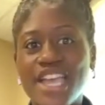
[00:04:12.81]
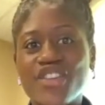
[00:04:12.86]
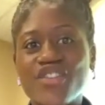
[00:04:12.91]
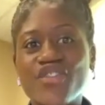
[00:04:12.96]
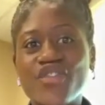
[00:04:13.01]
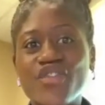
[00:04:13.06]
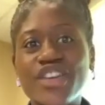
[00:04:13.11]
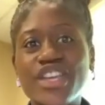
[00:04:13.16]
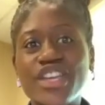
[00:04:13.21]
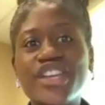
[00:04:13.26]

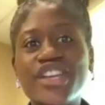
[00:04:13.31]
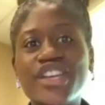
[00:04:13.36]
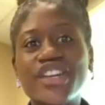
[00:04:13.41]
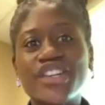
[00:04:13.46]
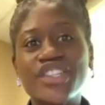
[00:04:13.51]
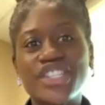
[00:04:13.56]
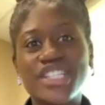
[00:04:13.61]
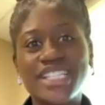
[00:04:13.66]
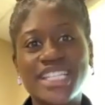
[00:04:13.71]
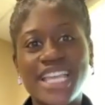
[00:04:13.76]

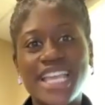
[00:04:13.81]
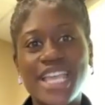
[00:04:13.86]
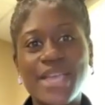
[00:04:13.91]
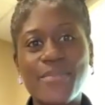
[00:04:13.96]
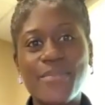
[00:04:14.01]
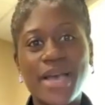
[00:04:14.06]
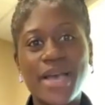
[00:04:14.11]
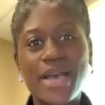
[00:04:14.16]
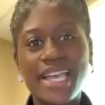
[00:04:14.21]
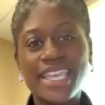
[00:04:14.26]

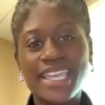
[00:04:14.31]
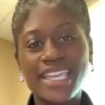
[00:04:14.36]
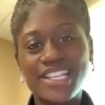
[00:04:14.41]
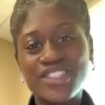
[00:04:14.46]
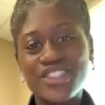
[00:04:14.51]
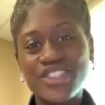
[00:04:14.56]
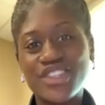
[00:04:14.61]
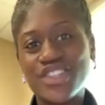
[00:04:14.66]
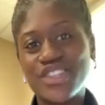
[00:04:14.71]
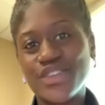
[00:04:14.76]
regurgitate back
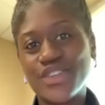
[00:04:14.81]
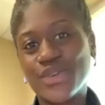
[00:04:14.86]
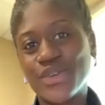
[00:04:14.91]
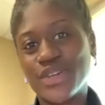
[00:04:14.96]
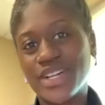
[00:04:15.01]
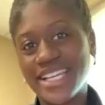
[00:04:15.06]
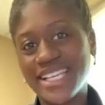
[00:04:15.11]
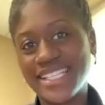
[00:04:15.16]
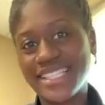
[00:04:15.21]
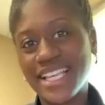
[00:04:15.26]
into
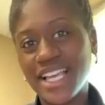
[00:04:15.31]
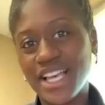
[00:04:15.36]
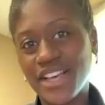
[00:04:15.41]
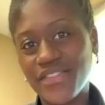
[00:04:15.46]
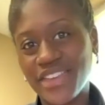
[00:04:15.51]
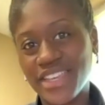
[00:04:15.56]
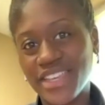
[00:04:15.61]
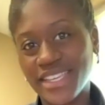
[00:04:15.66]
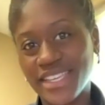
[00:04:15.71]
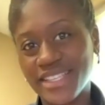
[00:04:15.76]
your
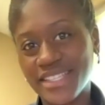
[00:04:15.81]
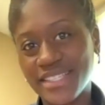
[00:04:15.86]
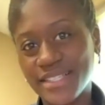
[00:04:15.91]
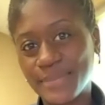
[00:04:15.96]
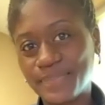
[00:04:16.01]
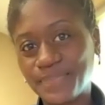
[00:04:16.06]
esophagus.